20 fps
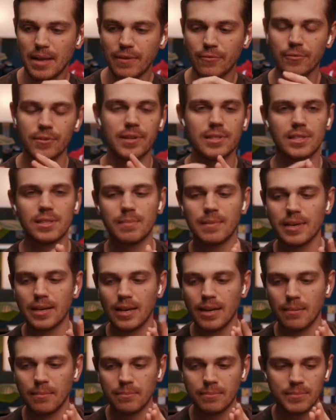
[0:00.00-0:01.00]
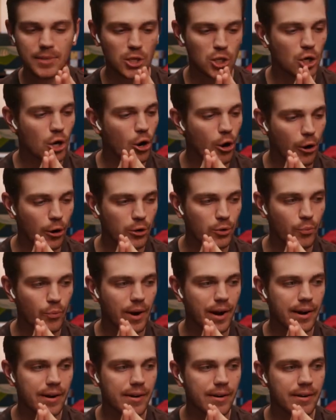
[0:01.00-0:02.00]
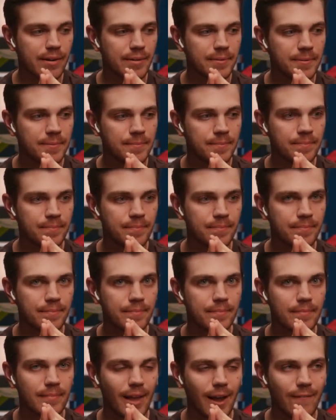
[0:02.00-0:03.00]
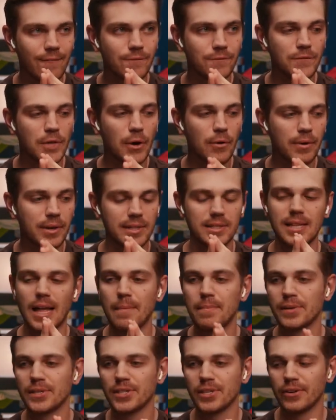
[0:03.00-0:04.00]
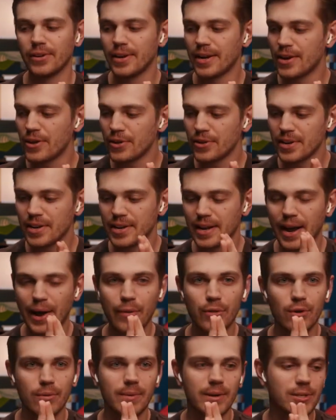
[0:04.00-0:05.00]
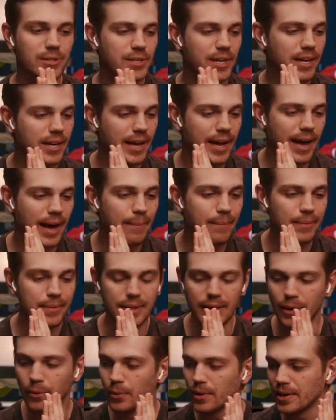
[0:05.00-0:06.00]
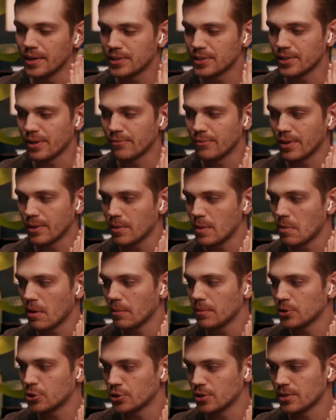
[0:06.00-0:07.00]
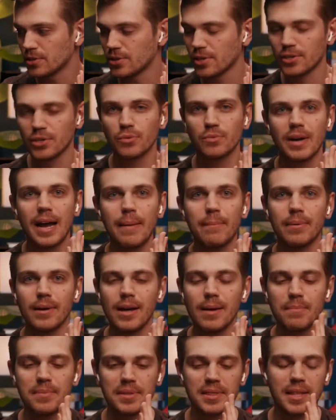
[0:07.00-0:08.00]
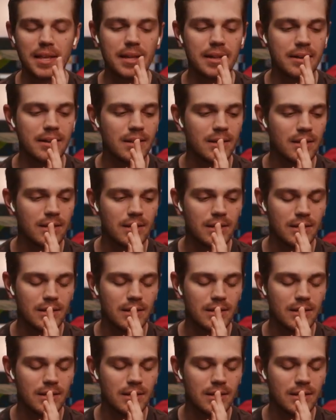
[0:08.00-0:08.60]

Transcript: mean for this to become such a hardware focused episode. I know you didn't either, but it just kind of happened that way. So I feel like we probably should start to wrap up, and then,